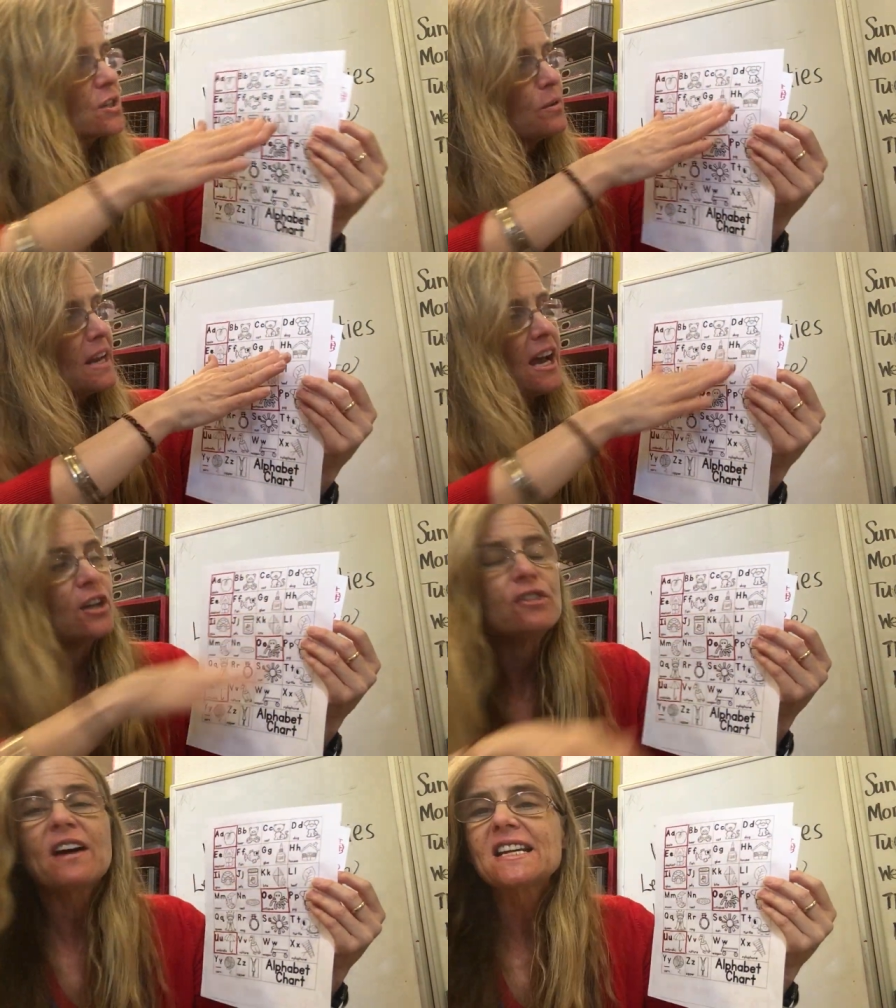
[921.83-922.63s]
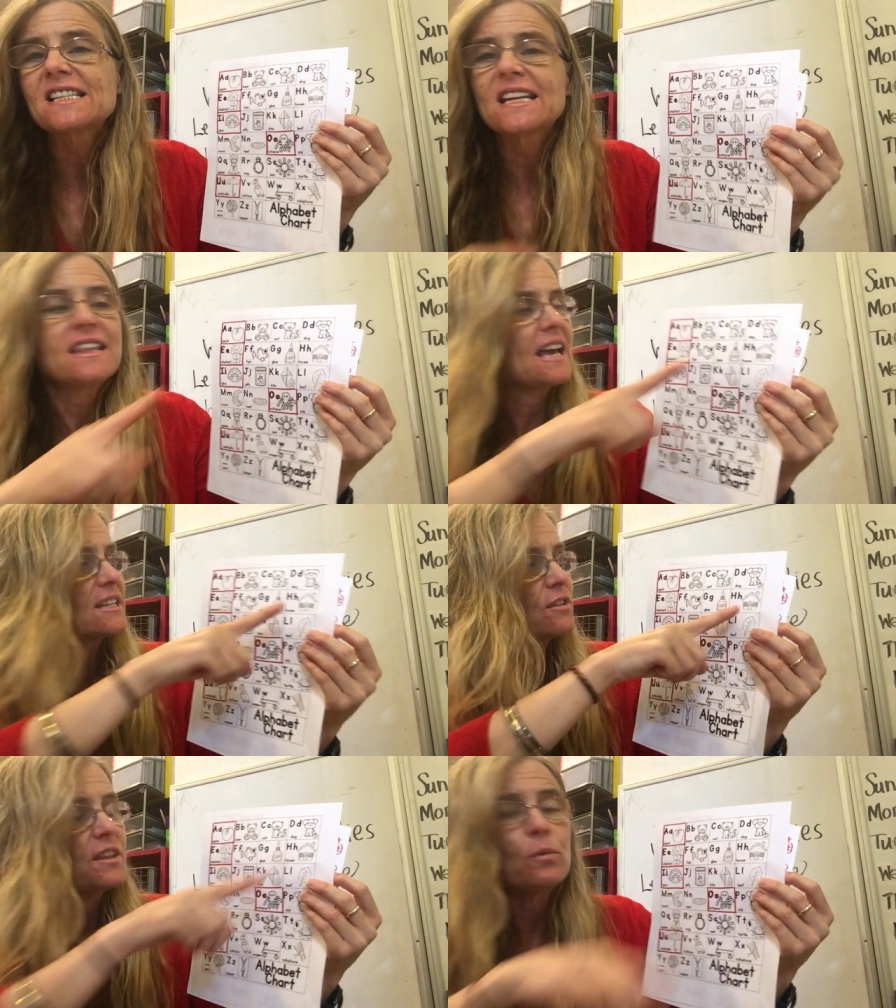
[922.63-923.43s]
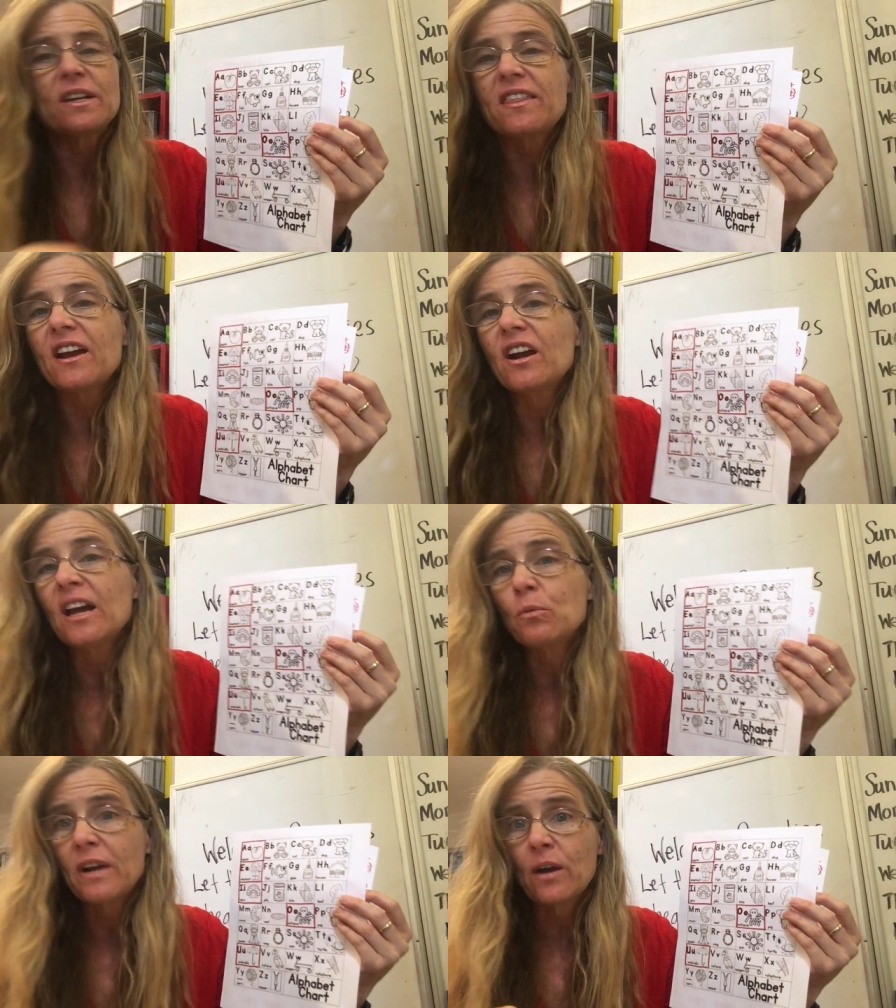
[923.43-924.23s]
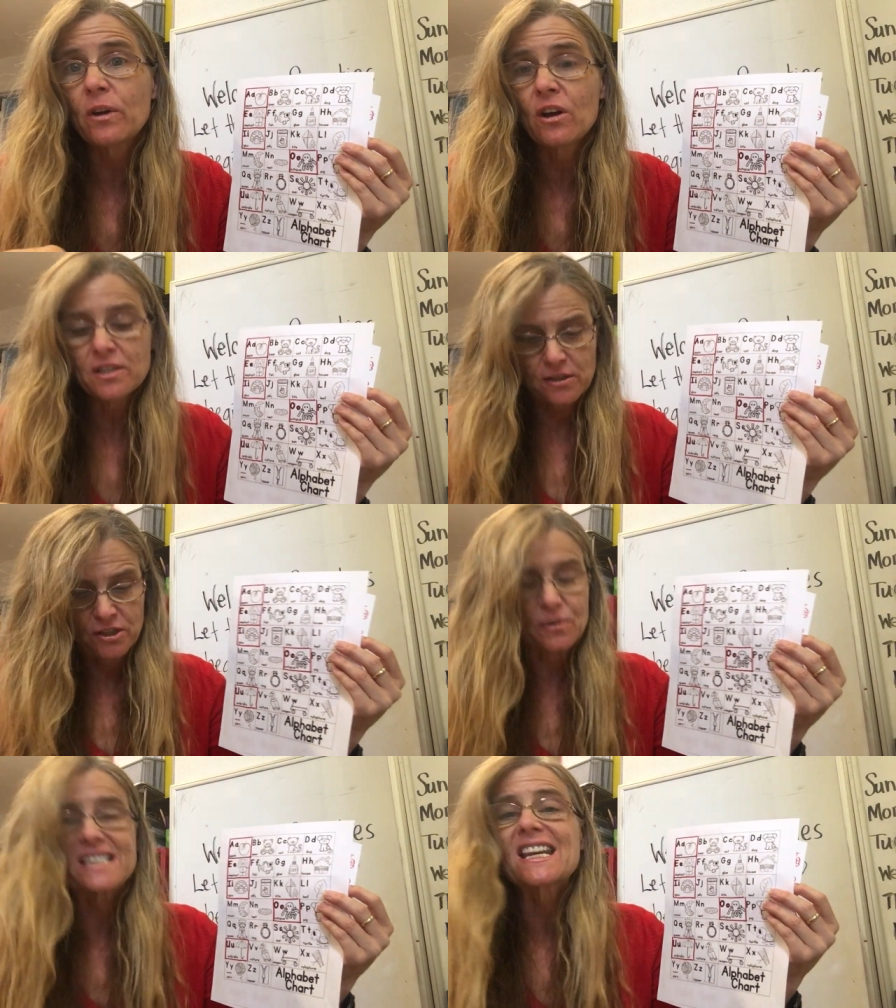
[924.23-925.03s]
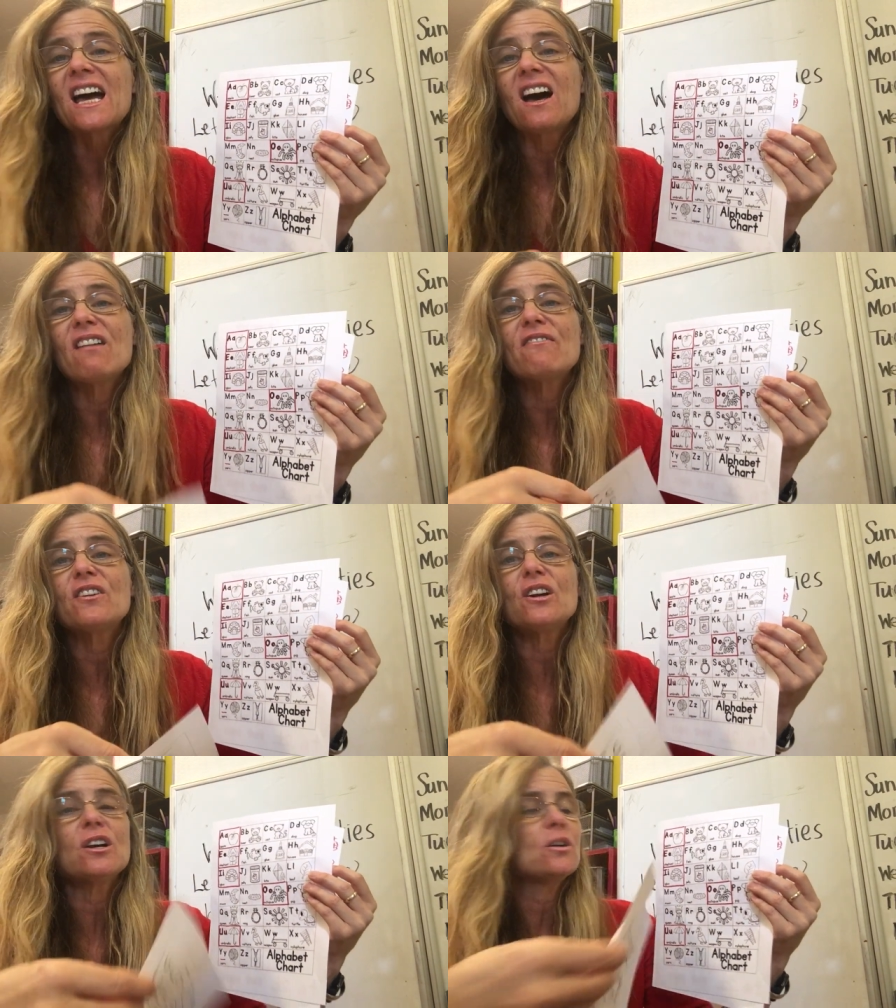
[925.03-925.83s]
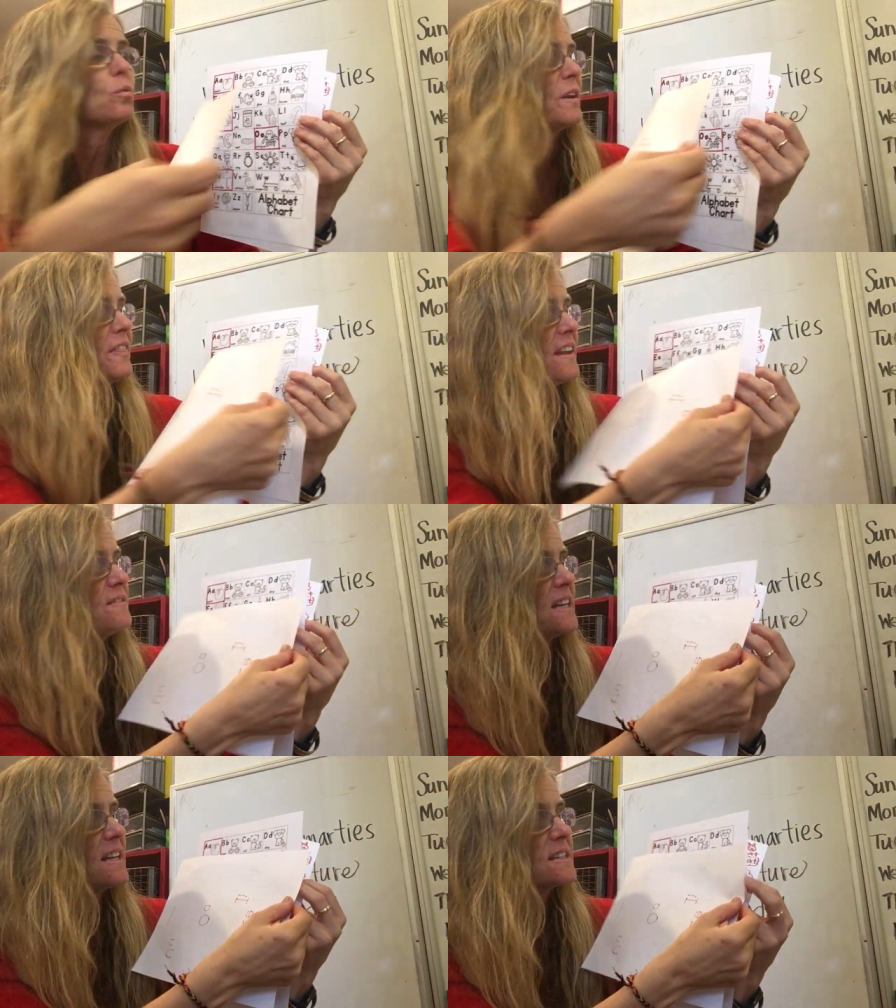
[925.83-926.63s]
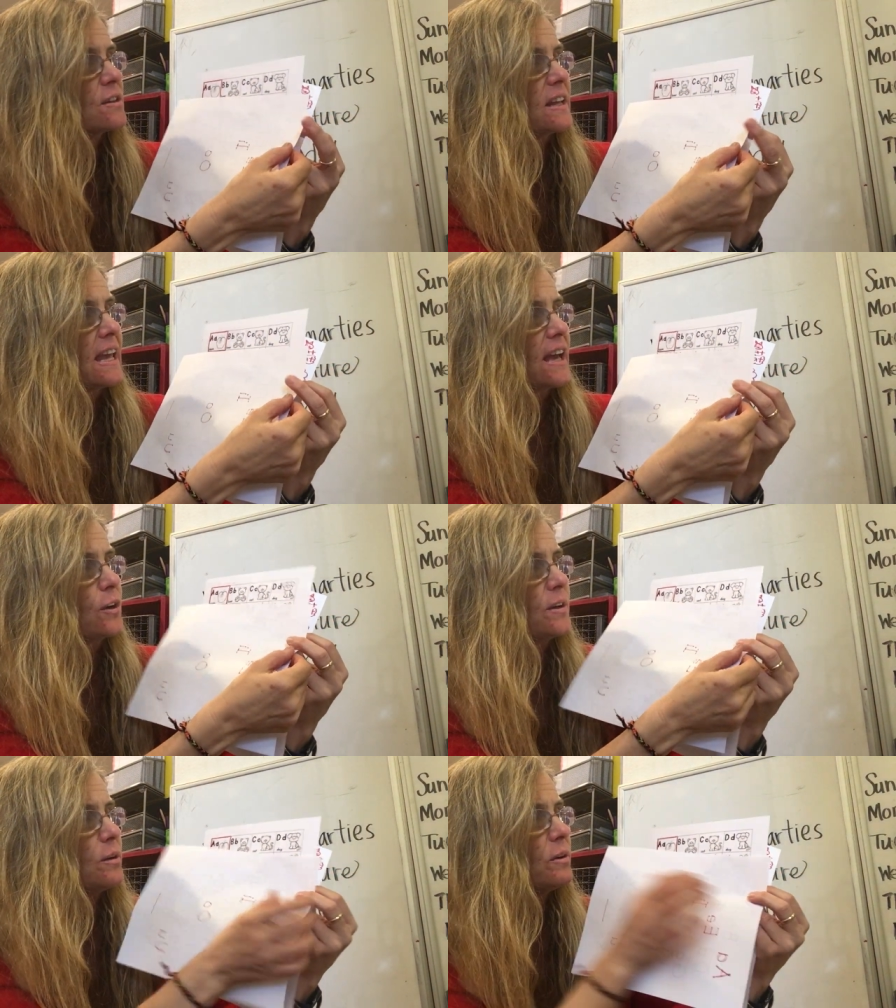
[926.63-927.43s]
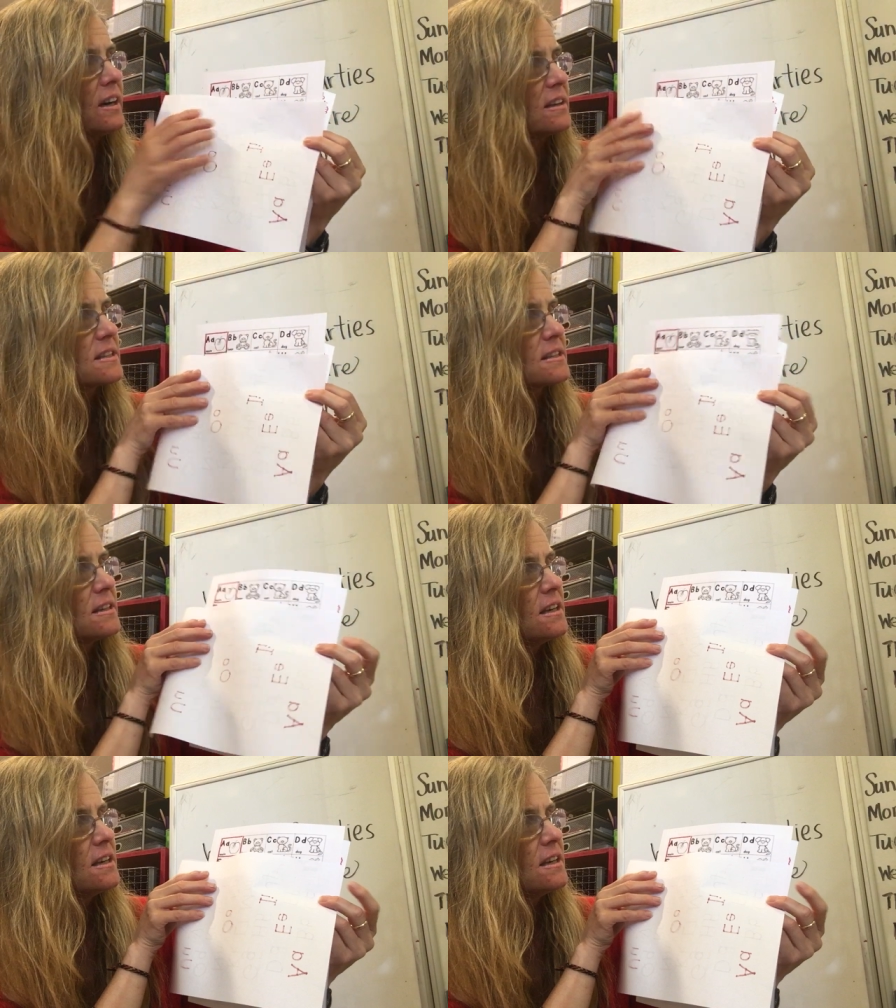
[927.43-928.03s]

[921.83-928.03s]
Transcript: So now you've isolated that. So if they went there, and what I would also do is cover what they've done so they can't go anywhere else.